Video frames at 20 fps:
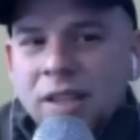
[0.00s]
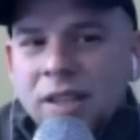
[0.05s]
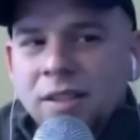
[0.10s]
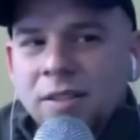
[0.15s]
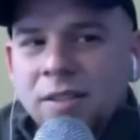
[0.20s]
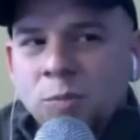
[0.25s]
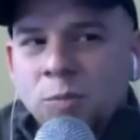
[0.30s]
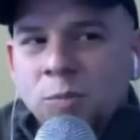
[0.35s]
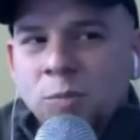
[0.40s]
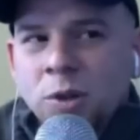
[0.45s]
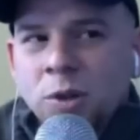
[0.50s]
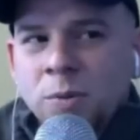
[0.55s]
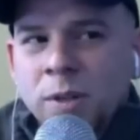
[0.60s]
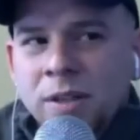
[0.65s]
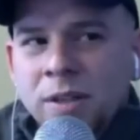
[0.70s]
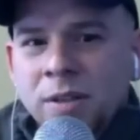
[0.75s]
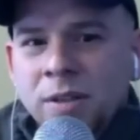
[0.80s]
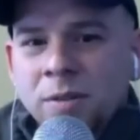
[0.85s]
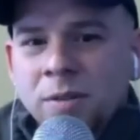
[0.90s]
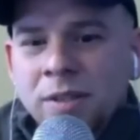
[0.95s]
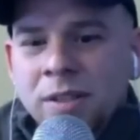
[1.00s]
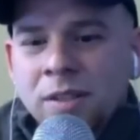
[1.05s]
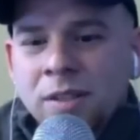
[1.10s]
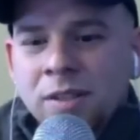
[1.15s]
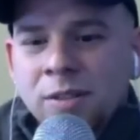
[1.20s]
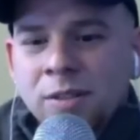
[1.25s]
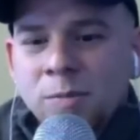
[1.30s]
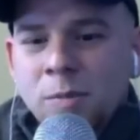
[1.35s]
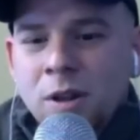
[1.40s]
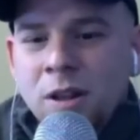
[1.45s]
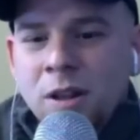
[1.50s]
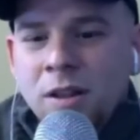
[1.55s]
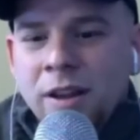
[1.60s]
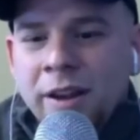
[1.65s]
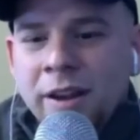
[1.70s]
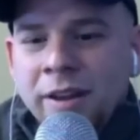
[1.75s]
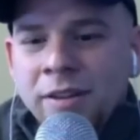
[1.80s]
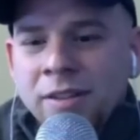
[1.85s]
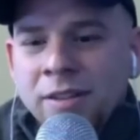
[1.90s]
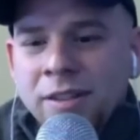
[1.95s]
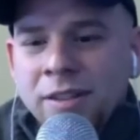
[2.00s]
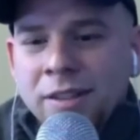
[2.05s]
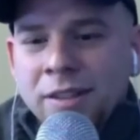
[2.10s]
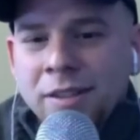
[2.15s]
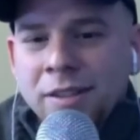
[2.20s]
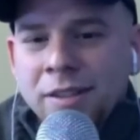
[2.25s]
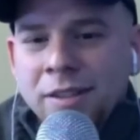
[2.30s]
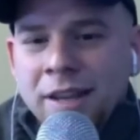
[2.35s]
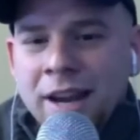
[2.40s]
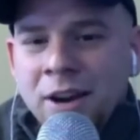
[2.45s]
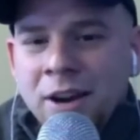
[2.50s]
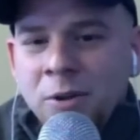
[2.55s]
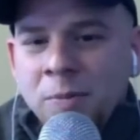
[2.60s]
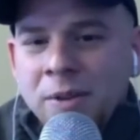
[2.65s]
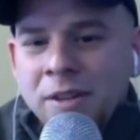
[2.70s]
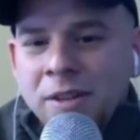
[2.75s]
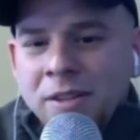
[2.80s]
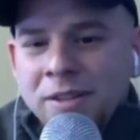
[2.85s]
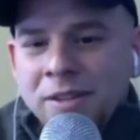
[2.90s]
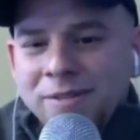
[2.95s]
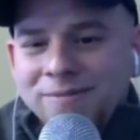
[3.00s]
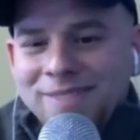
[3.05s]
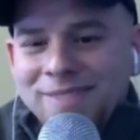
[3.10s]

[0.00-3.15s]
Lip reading: case, Puerto Rico is a small island in the Caribbean.